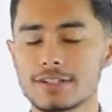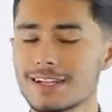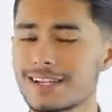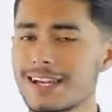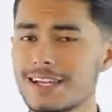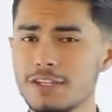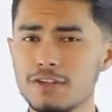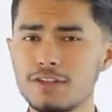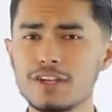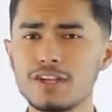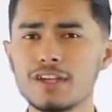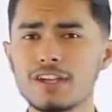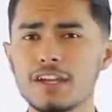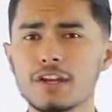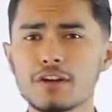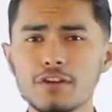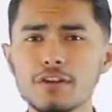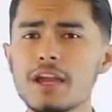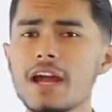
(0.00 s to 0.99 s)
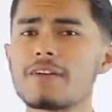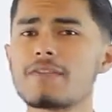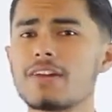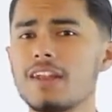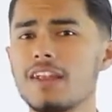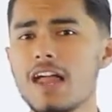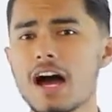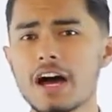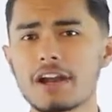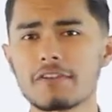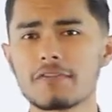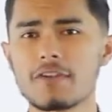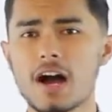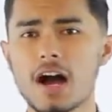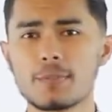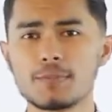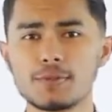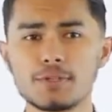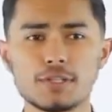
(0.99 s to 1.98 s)
Again, here you have a lot of
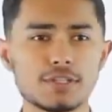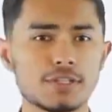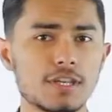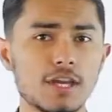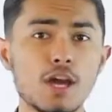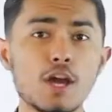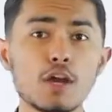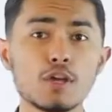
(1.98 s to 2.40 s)
options.